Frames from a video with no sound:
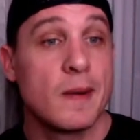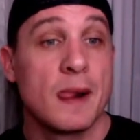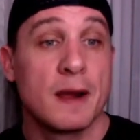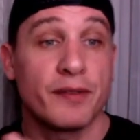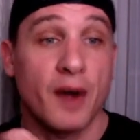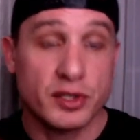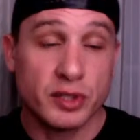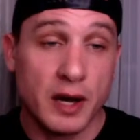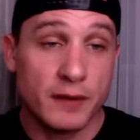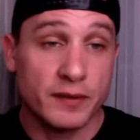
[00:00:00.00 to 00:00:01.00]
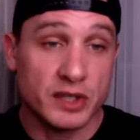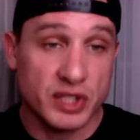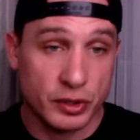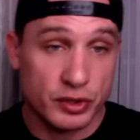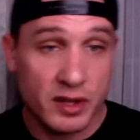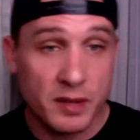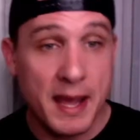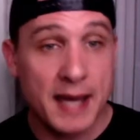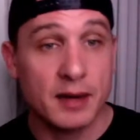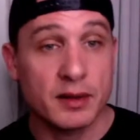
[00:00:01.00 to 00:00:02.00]
foster care for the children of the
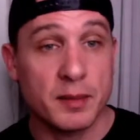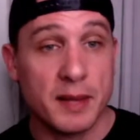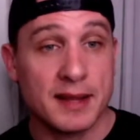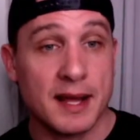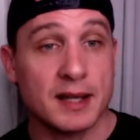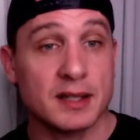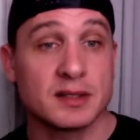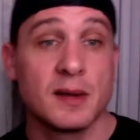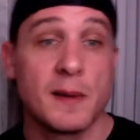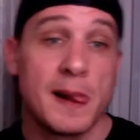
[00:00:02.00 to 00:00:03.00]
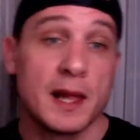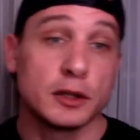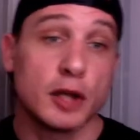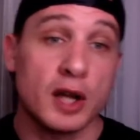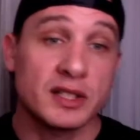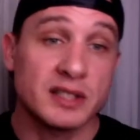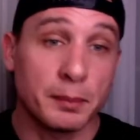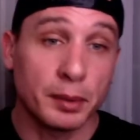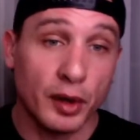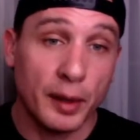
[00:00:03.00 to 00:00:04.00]
meth, the meth addicts, lost
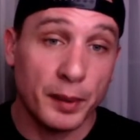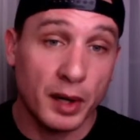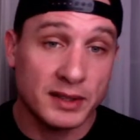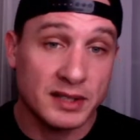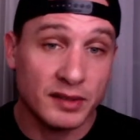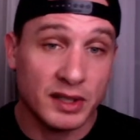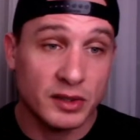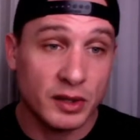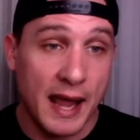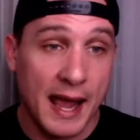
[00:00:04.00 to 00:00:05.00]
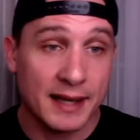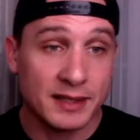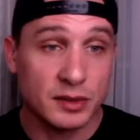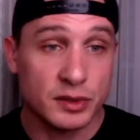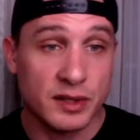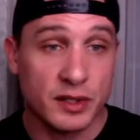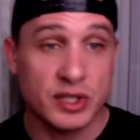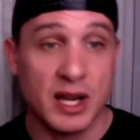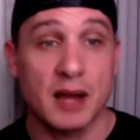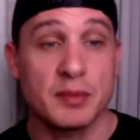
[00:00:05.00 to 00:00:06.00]
employee productivity due to addicts losing their
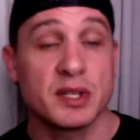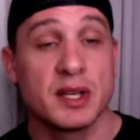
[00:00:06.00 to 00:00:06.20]
jobs,